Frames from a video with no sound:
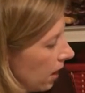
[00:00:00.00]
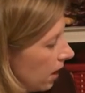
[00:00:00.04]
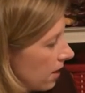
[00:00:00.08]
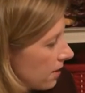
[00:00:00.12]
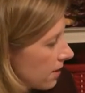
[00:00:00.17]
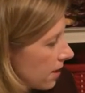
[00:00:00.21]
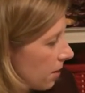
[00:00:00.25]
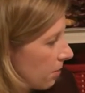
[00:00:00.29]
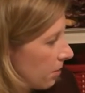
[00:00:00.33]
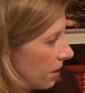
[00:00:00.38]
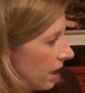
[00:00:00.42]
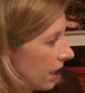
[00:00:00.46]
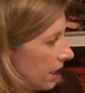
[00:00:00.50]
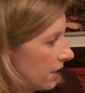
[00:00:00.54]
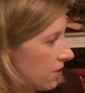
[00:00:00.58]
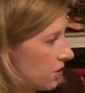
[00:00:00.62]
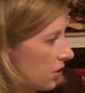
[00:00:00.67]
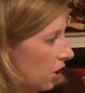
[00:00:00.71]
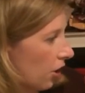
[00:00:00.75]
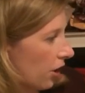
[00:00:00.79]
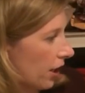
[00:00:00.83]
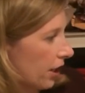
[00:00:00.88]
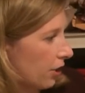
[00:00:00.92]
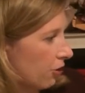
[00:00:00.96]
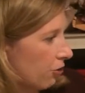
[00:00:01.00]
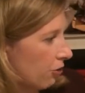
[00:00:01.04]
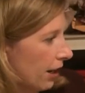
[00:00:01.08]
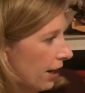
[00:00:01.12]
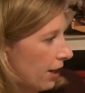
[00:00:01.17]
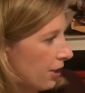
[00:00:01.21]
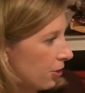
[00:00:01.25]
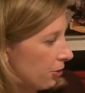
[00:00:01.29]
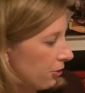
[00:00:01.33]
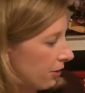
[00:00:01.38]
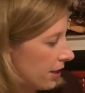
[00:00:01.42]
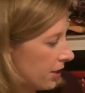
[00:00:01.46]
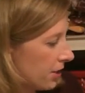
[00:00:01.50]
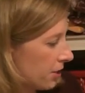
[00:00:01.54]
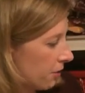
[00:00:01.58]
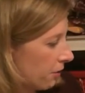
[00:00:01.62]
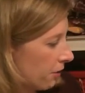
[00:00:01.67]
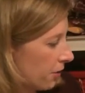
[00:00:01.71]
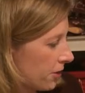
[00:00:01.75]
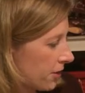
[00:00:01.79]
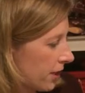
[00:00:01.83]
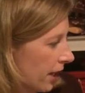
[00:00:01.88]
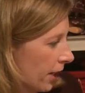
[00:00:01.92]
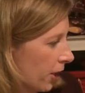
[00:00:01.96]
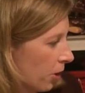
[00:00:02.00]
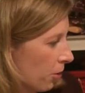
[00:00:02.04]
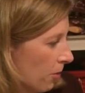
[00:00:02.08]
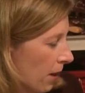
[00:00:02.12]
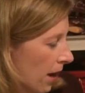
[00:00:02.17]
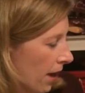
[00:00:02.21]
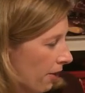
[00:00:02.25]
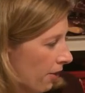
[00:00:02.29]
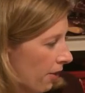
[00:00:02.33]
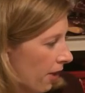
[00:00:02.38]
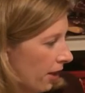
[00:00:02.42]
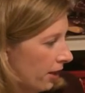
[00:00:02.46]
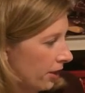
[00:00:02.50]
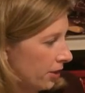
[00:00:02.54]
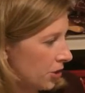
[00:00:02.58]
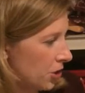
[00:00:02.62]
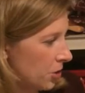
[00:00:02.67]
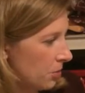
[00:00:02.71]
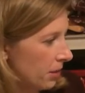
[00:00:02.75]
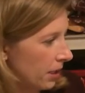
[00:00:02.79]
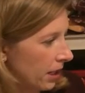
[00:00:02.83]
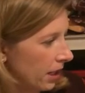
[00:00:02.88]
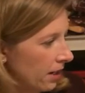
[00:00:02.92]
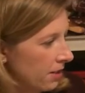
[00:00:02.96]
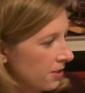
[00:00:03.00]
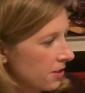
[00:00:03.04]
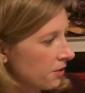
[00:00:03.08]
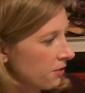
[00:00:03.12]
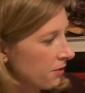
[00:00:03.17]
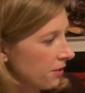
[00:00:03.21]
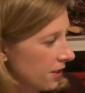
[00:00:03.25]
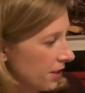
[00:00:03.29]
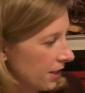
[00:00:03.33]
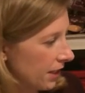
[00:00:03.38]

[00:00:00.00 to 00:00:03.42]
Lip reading: Some kids are at greater risk for psychopathology because of